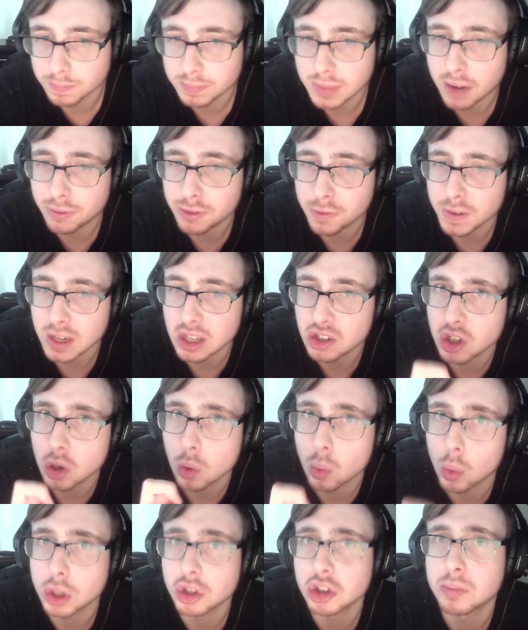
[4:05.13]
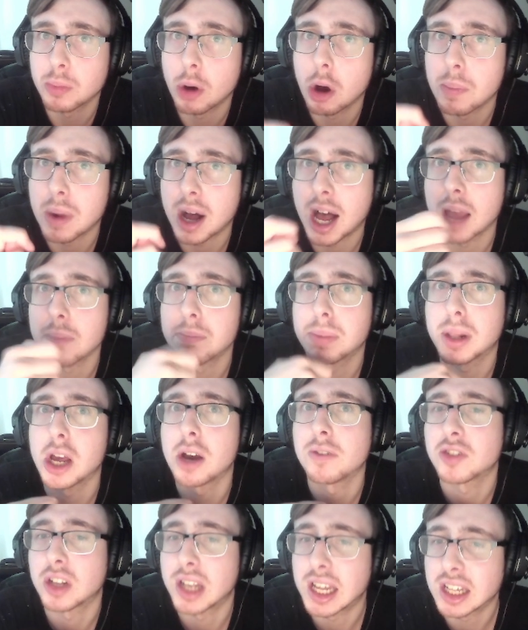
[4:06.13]
After finishing one spot behind
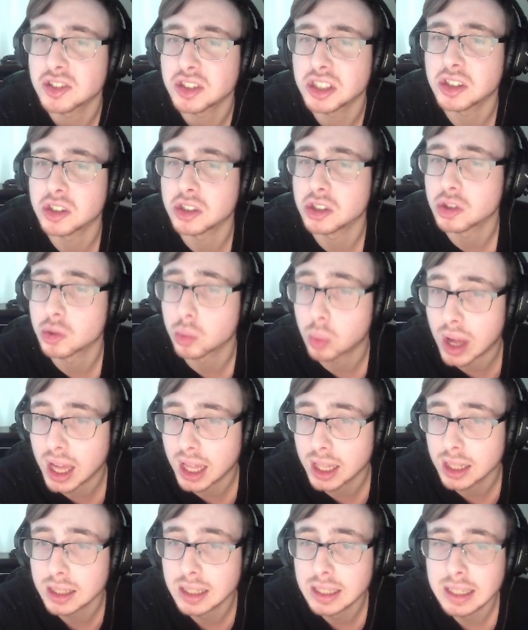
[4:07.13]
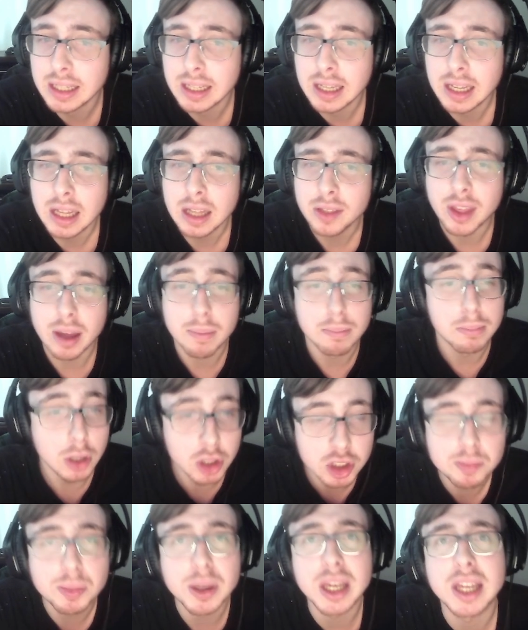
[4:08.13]
playoffs last season as well, there
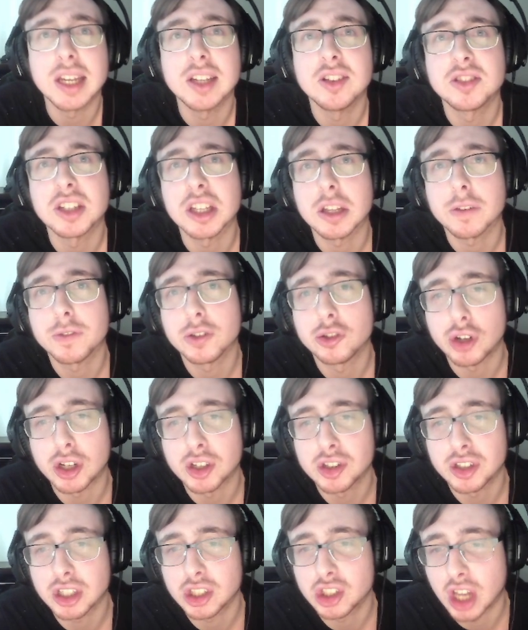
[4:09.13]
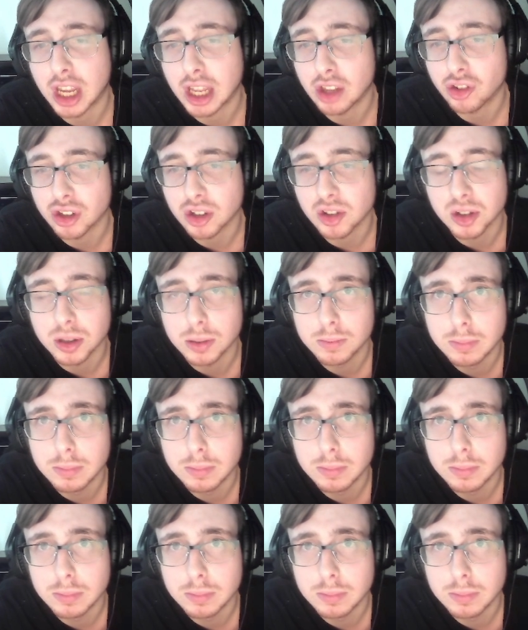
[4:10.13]
must be an instinct for drastic changes